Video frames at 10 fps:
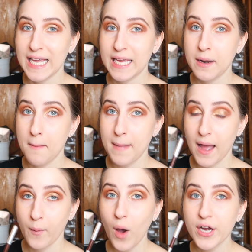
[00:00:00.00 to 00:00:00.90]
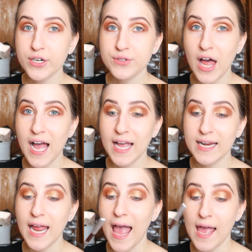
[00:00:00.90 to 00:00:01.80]
in my
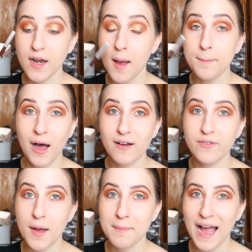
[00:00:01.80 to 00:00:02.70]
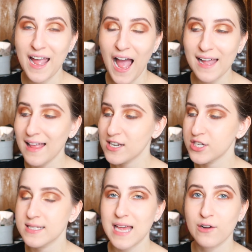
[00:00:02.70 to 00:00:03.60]
waterline and above my
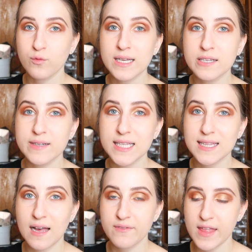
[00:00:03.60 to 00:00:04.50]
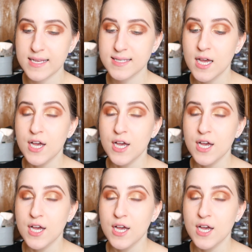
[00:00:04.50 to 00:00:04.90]
eyelashes. I really, really love this.